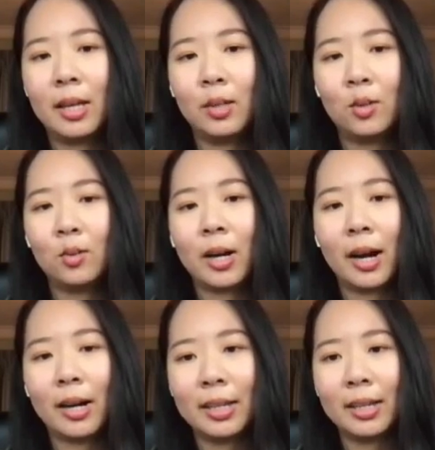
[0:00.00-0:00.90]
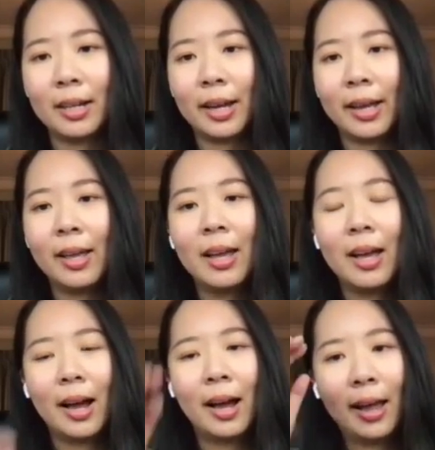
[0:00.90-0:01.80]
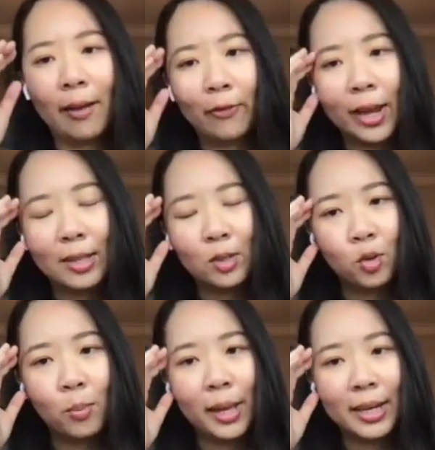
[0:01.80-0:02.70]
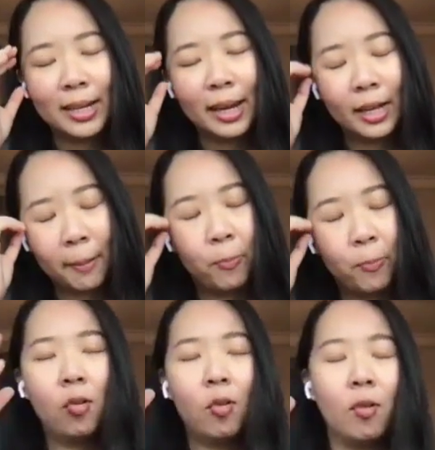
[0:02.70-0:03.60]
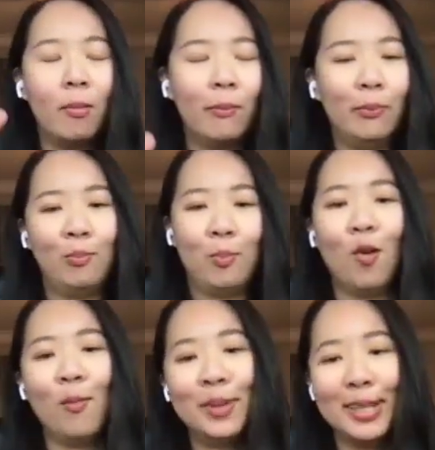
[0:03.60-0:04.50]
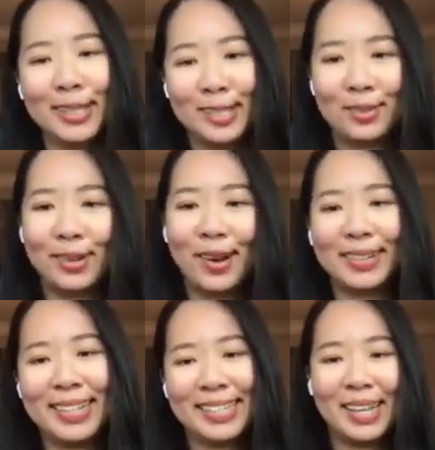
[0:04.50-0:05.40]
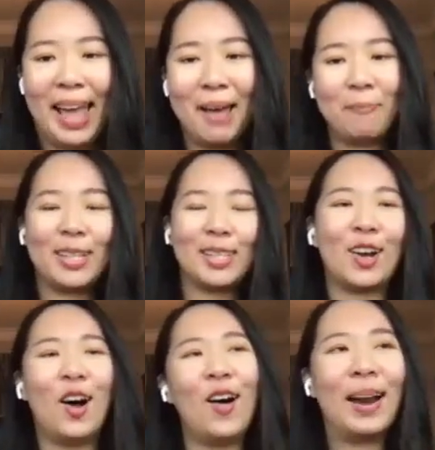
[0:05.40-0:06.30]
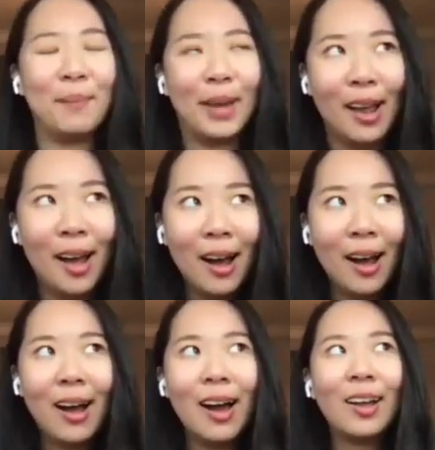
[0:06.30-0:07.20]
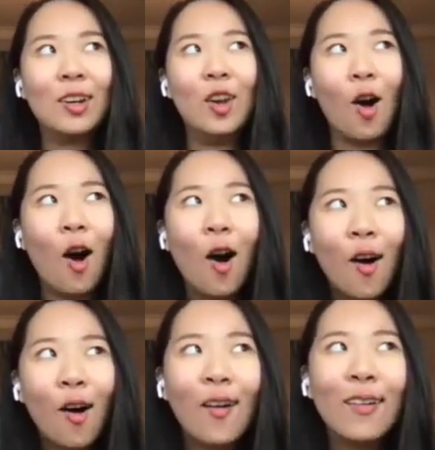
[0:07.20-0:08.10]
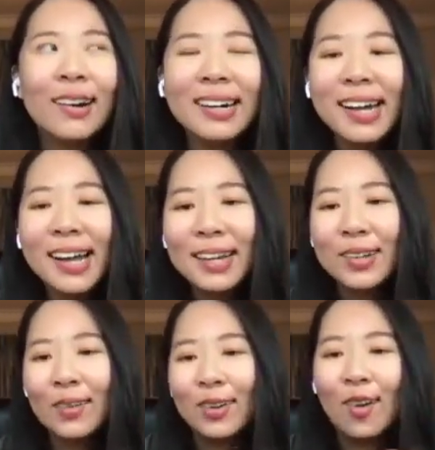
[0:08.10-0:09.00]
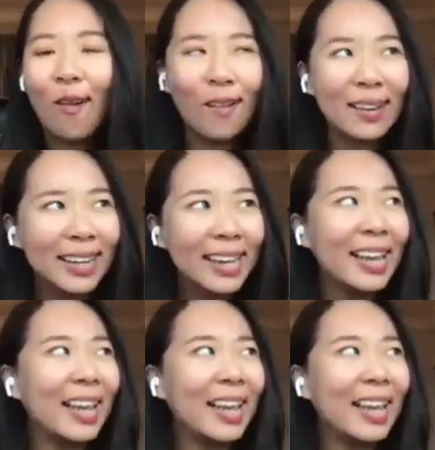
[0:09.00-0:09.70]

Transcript: in you, Kargi. Like I have had so many like kaboom moments throughout this episode. I'm like, long, longing